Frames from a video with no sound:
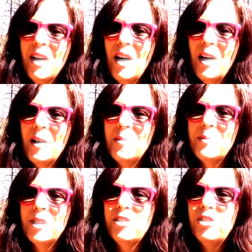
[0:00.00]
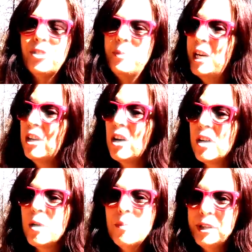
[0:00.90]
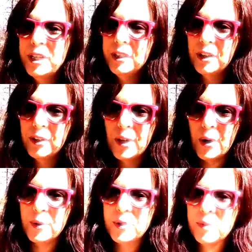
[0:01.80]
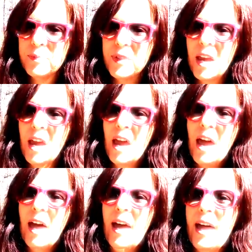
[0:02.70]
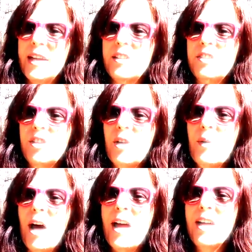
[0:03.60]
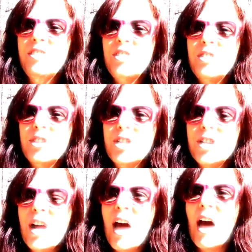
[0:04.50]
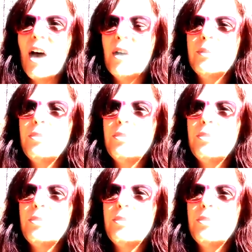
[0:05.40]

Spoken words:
to being completely alone. And so I had to learn how